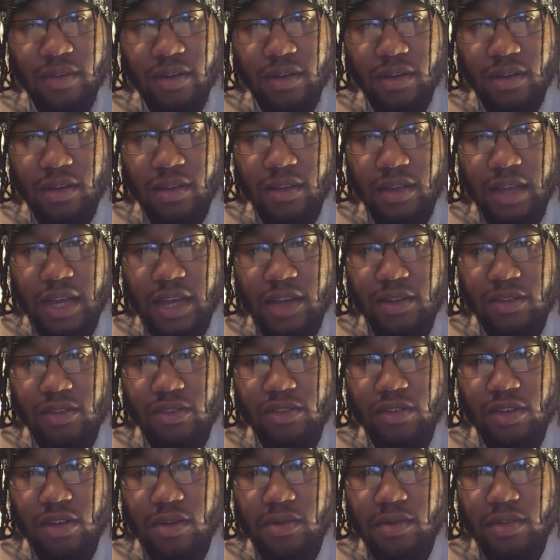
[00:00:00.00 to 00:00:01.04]
of the
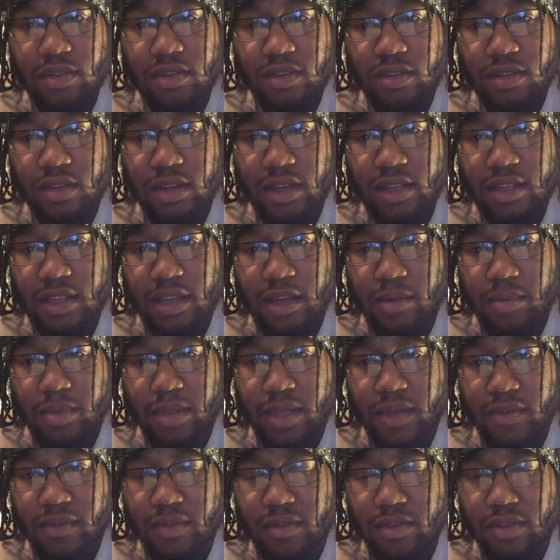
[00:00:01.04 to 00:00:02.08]
elders going to I
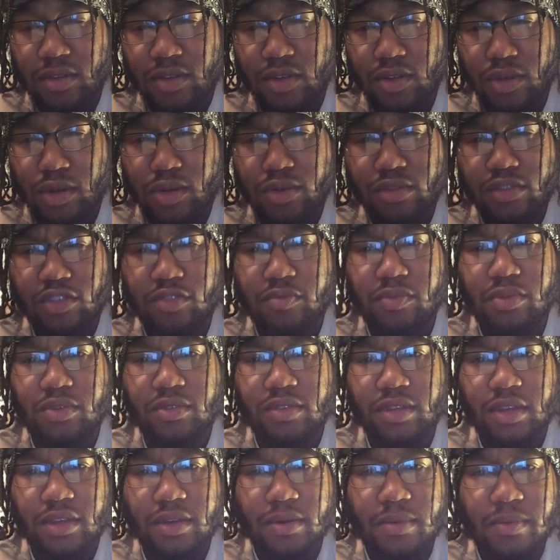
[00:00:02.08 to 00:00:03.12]
believe it was the Cloister
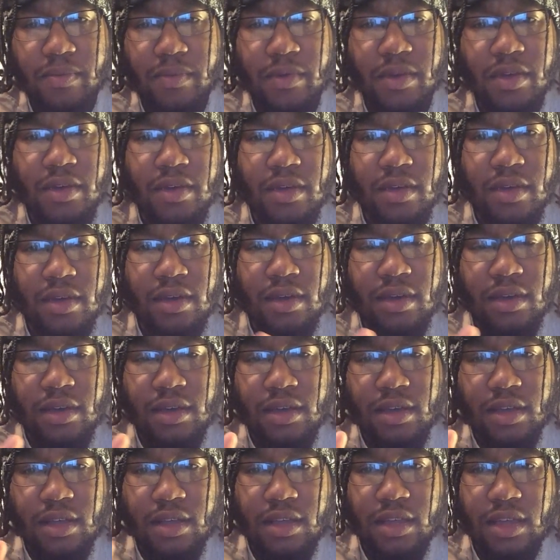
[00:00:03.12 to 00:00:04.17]
Museum,
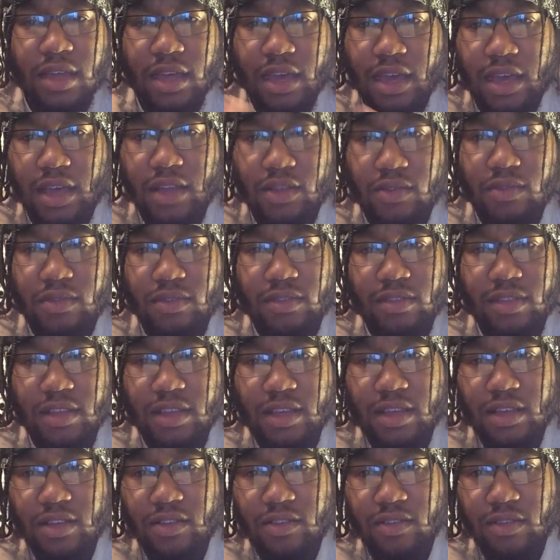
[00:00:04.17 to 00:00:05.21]
and you
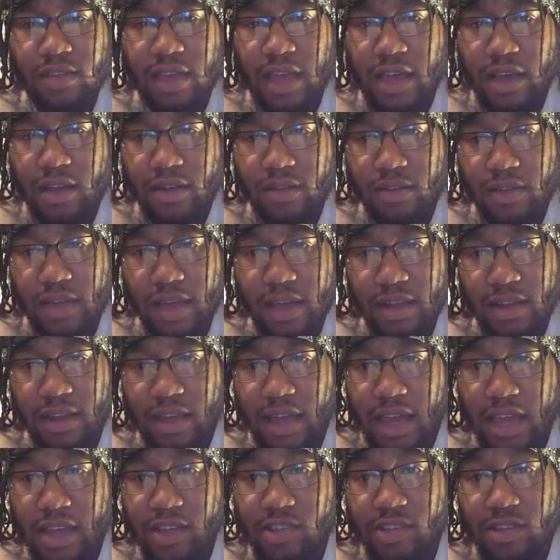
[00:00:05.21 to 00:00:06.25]
see just how
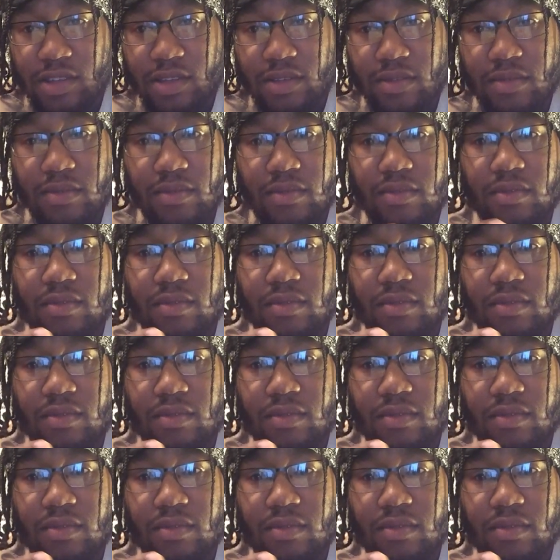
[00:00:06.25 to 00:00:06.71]
the ancient